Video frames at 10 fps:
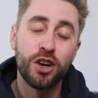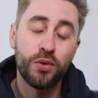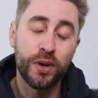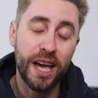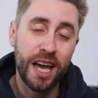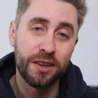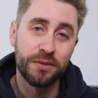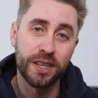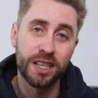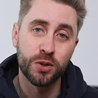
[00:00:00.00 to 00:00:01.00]

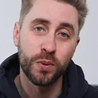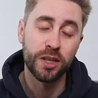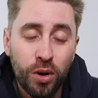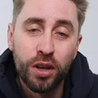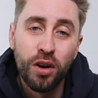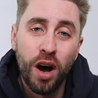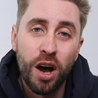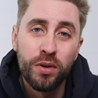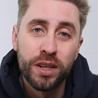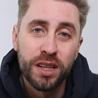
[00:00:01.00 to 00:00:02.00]
creative things with it. All in all,
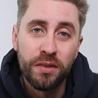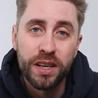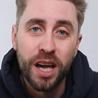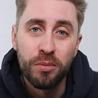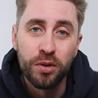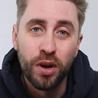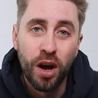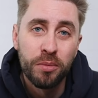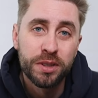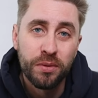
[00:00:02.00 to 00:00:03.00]
I really love the camera
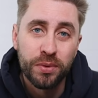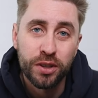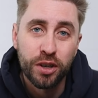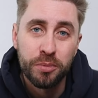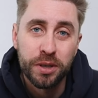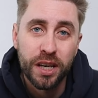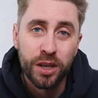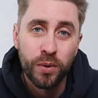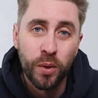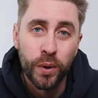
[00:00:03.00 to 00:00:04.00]
though. I'm definitely gonna be
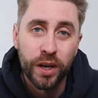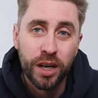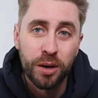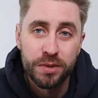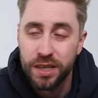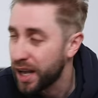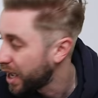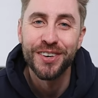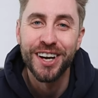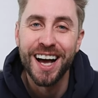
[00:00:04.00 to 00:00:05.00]
getting one when it comes
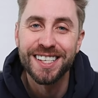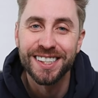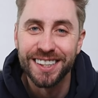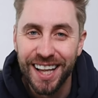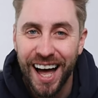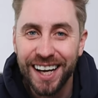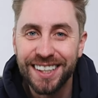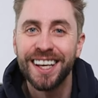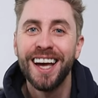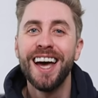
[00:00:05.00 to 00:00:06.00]
out. If you guys
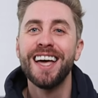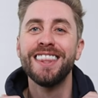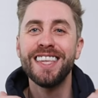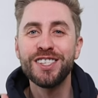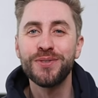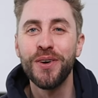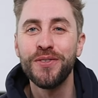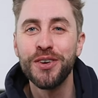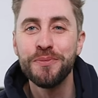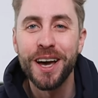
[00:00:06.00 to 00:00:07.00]
liked this
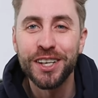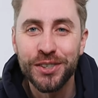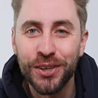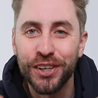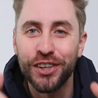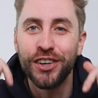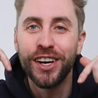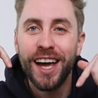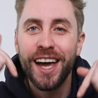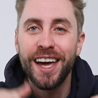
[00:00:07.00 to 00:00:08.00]
review, make sure
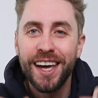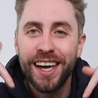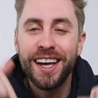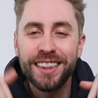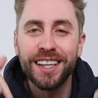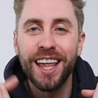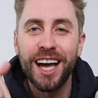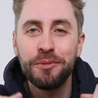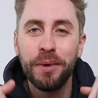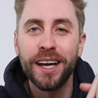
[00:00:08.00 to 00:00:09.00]
you hit the
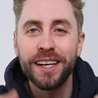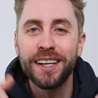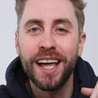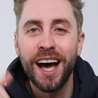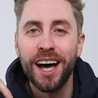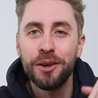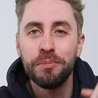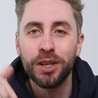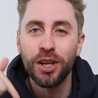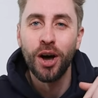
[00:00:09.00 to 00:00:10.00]
like button
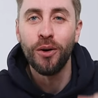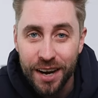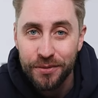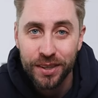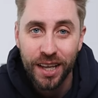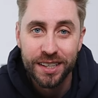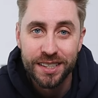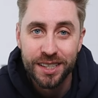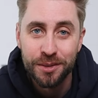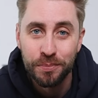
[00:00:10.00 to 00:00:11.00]
down below. And if you'd like
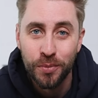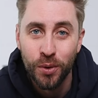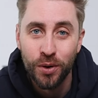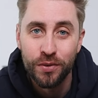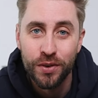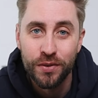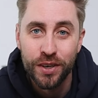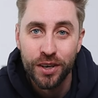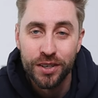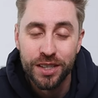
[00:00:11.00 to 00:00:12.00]
to see more review
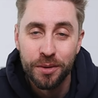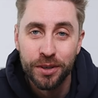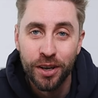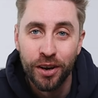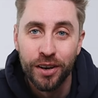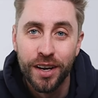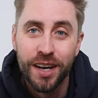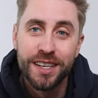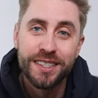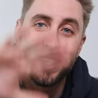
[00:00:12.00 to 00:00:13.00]
videos, let me know.
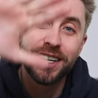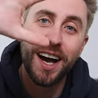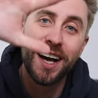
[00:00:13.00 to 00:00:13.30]
See you